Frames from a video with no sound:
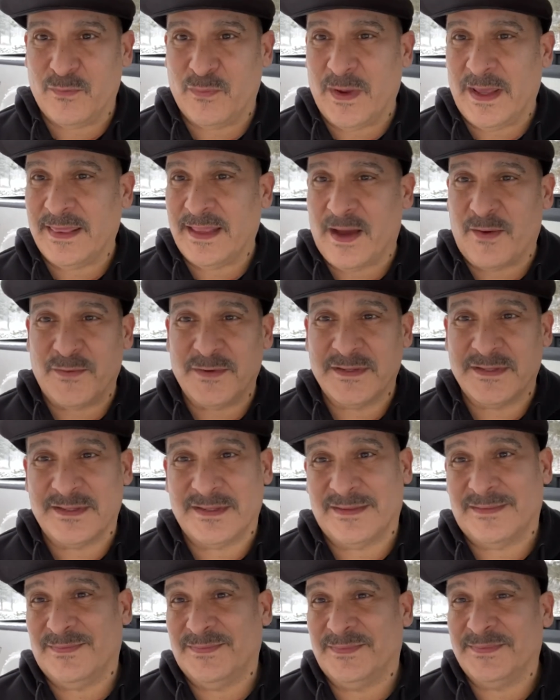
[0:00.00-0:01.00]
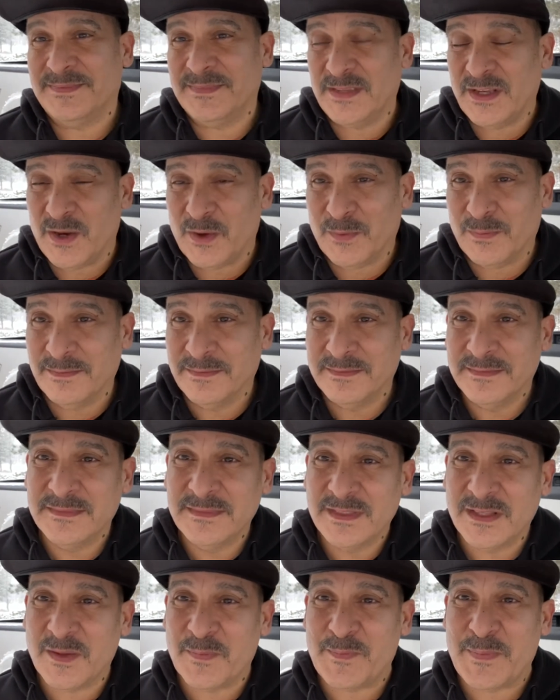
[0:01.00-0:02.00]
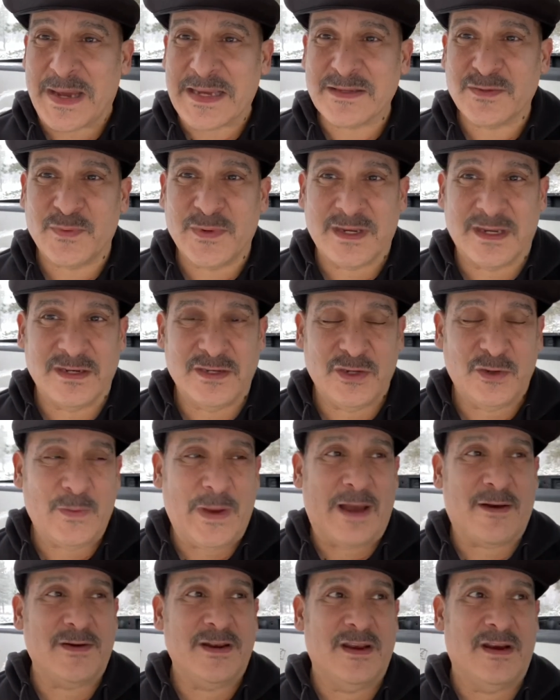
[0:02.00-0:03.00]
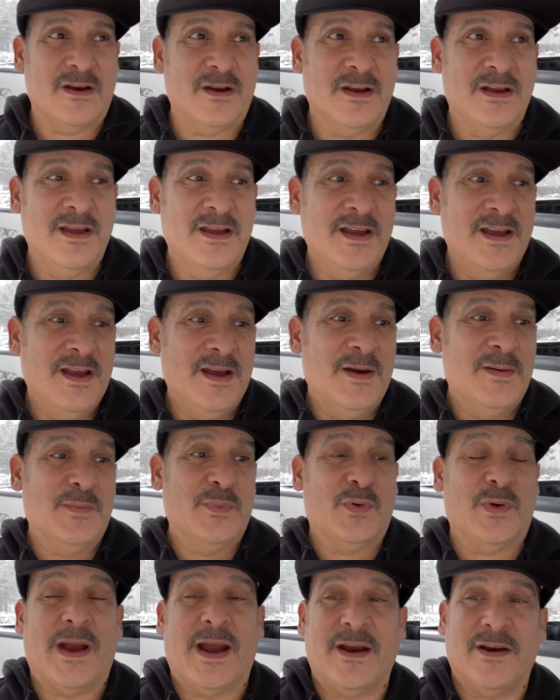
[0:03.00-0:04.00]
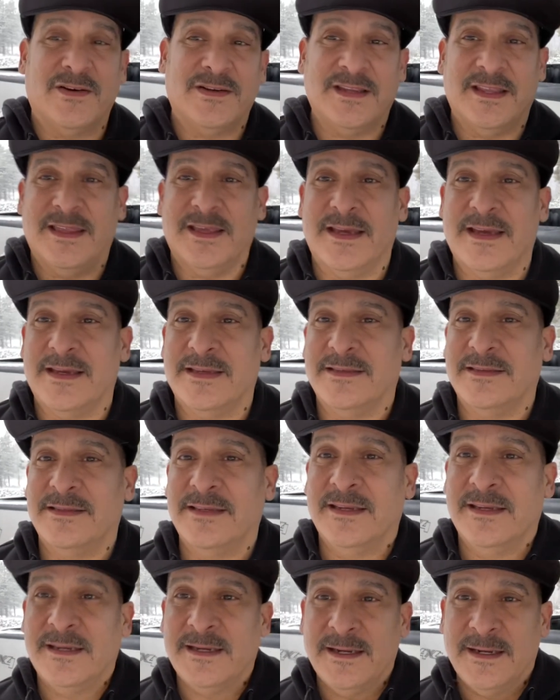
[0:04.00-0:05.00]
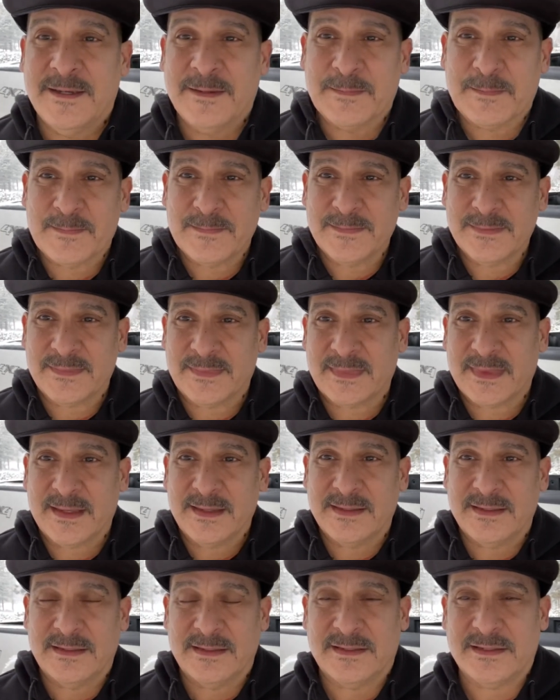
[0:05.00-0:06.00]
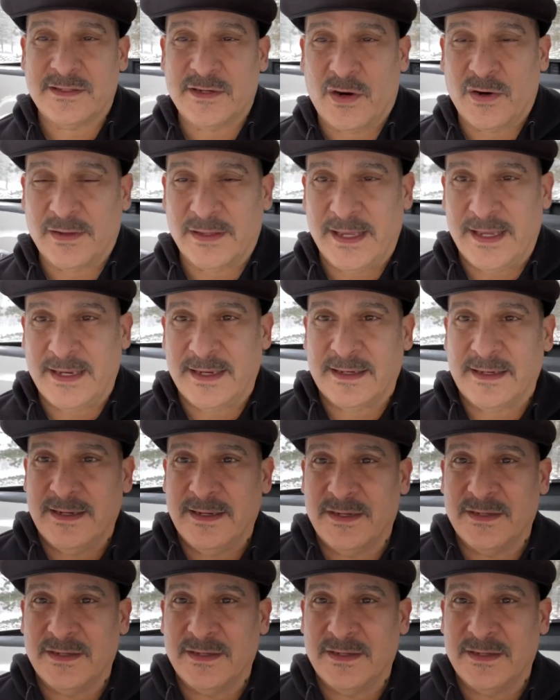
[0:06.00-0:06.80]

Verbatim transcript: And that was, you know, the best we could do out here prior to this Starlink.